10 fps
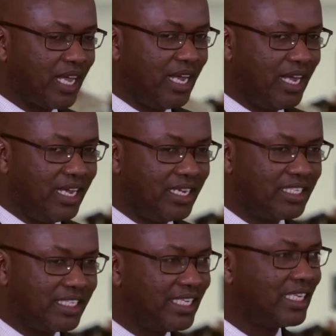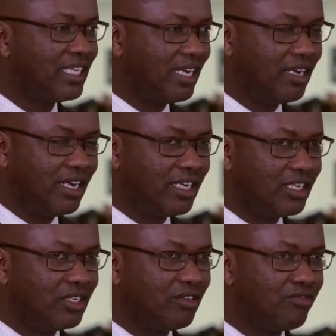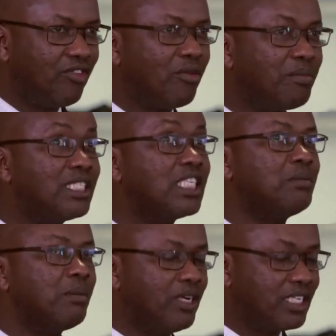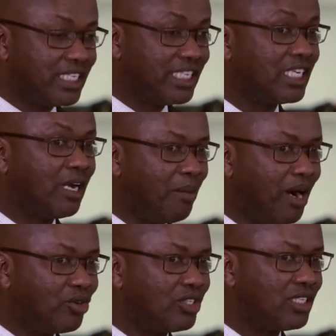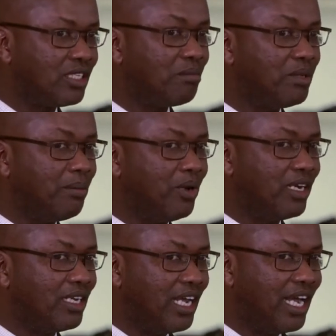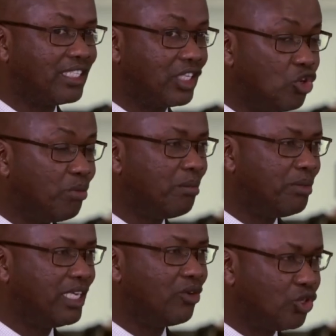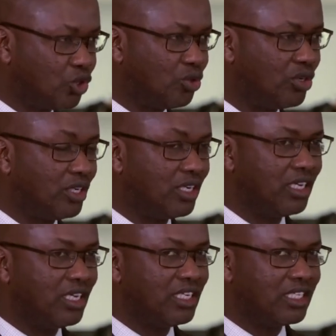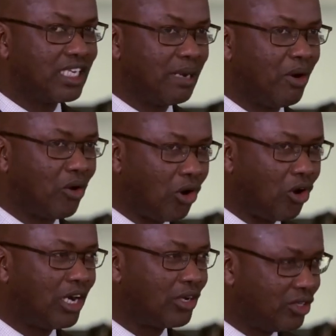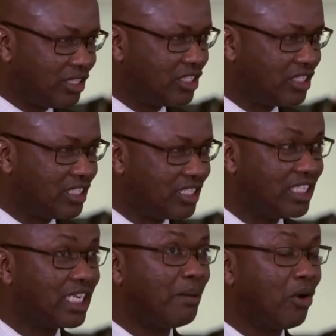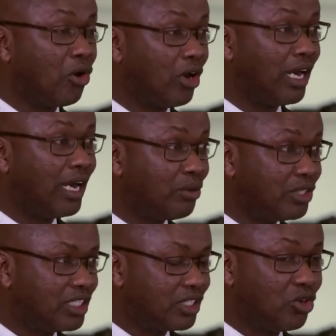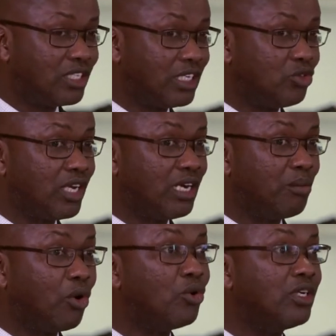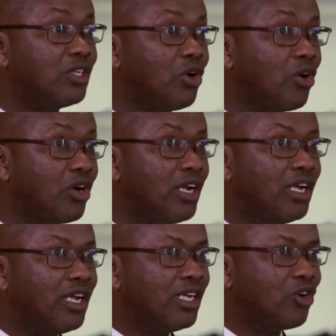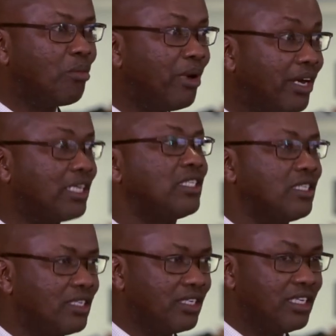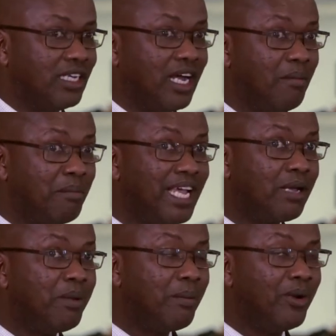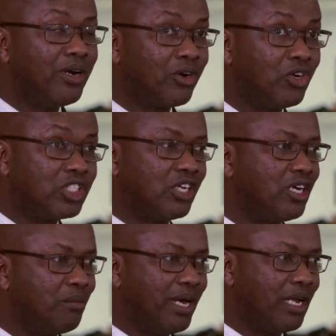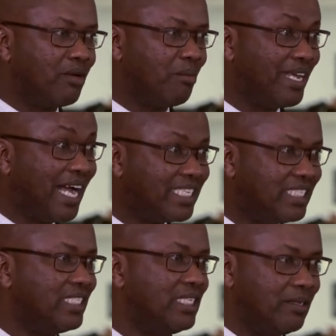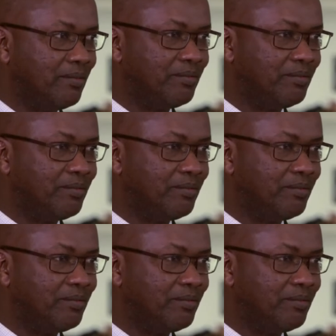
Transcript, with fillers: uh, think uh, for business people, think about people as a human being also. Think about local contents. Think about local languages so that you can broaden your, your market and make people concerned by, by ICT.